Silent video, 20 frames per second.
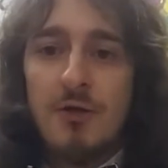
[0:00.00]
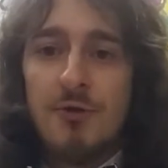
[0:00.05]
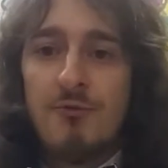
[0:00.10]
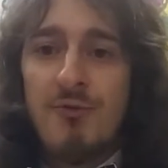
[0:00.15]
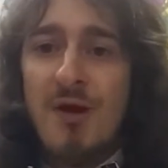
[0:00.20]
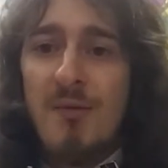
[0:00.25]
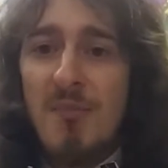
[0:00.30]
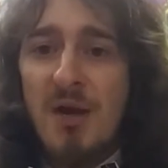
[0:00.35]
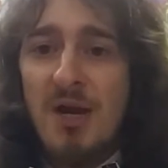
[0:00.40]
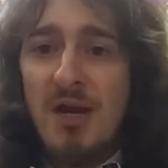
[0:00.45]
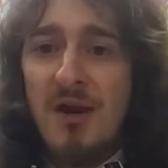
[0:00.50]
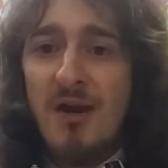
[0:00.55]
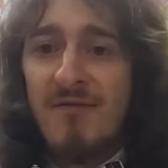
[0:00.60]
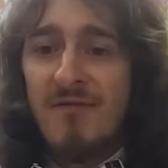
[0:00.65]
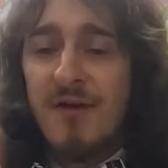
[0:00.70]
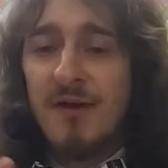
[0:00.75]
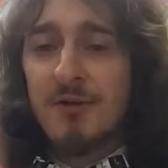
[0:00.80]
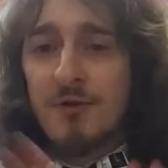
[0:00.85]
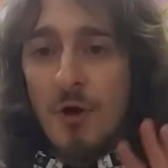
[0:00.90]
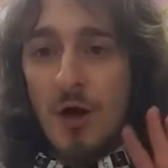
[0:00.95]
Dreaming of
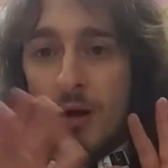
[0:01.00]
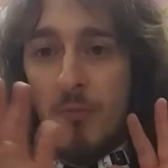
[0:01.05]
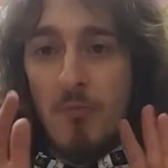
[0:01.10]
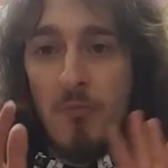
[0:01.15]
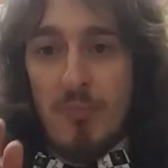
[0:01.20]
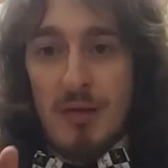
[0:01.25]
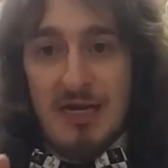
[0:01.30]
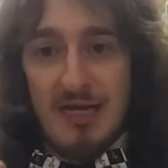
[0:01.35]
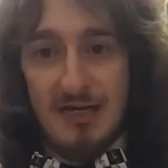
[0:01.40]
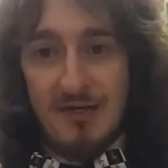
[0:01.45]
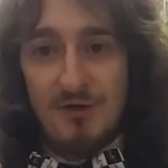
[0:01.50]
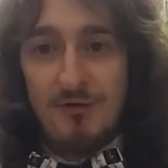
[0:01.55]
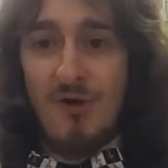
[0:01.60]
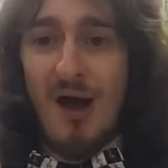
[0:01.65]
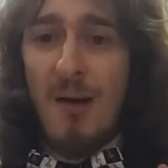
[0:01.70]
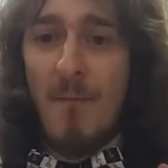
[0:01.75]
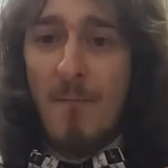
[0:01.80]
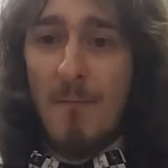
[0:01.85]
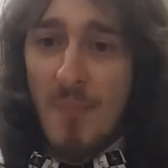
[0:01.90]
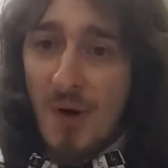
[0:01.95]
a drum beat,
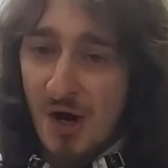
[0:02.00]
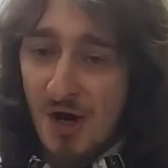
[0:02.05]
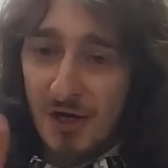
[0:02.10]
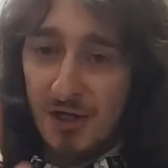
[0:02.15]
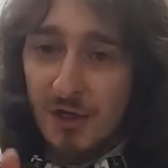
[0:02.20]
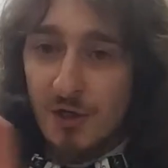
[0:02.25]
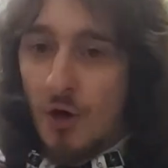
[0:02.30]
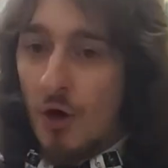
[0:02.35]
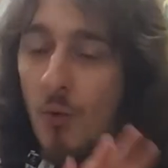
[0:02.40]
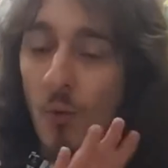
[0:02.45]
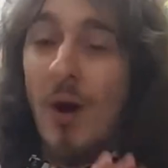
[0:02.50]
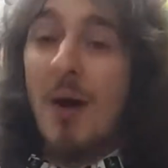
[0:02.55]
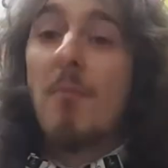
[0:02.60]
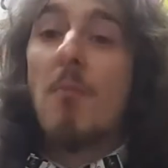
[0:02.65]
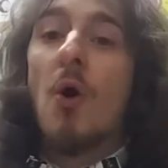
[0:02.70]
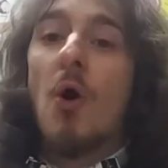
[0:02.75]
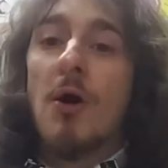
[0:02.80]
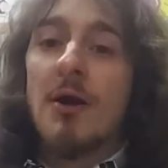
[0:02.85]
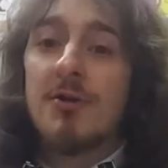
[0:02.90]
drummer girl. One more.